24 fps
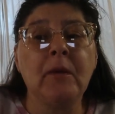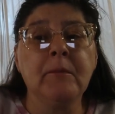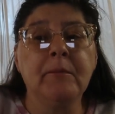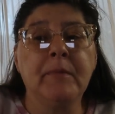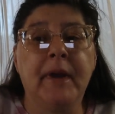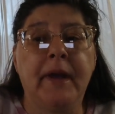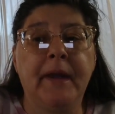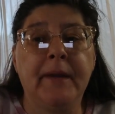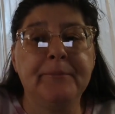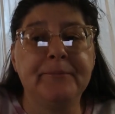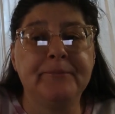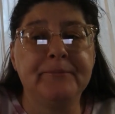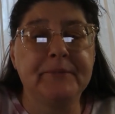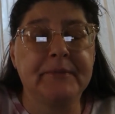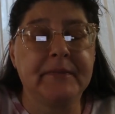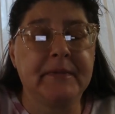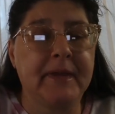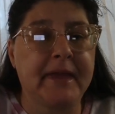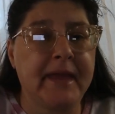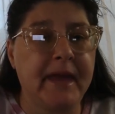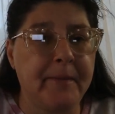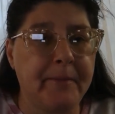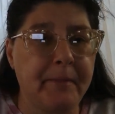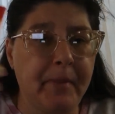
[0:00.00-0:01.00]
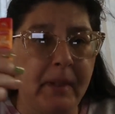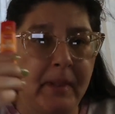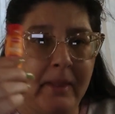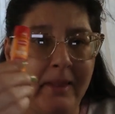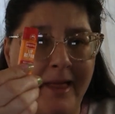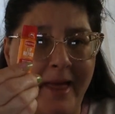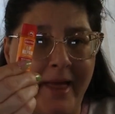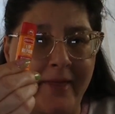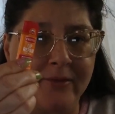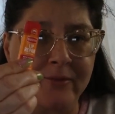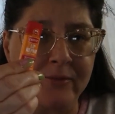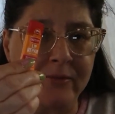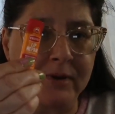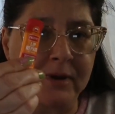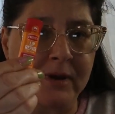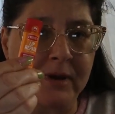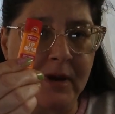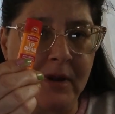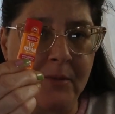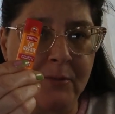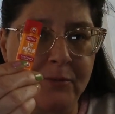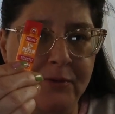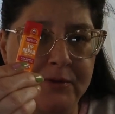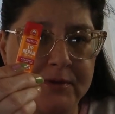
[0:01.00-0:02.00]
but kept lathering
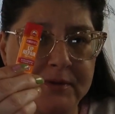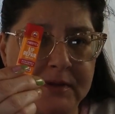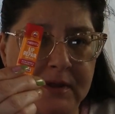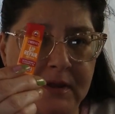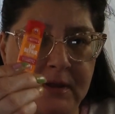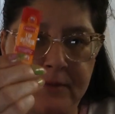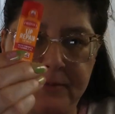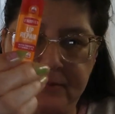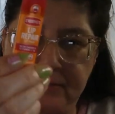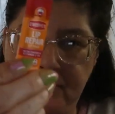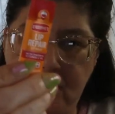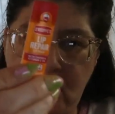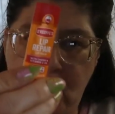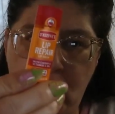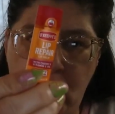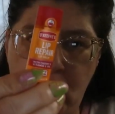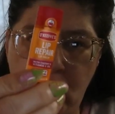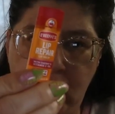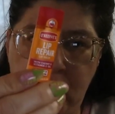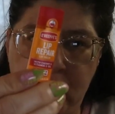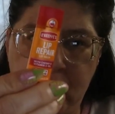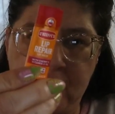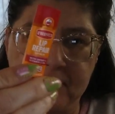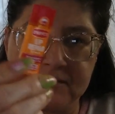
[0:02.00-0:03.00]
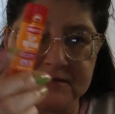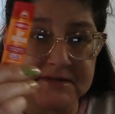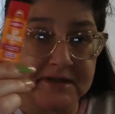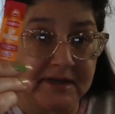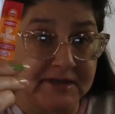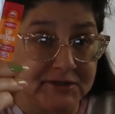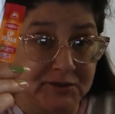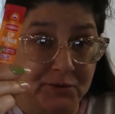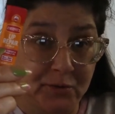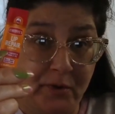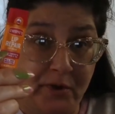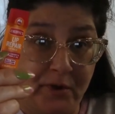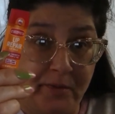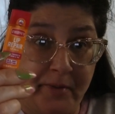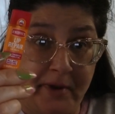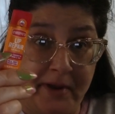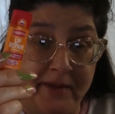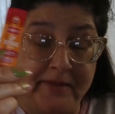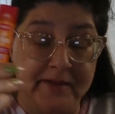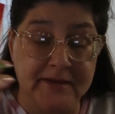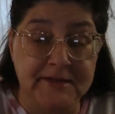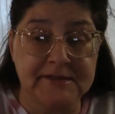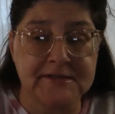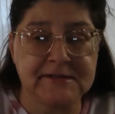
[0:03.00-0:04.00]
it up with the O'Keeffe's. I swear
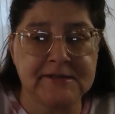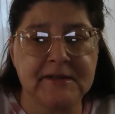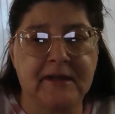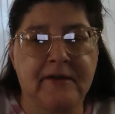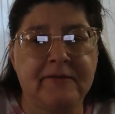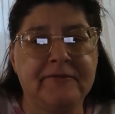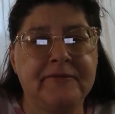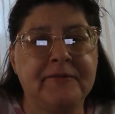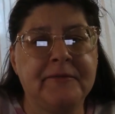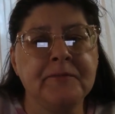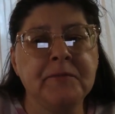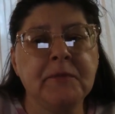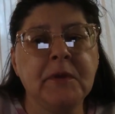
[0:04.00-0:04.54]
by this stuff.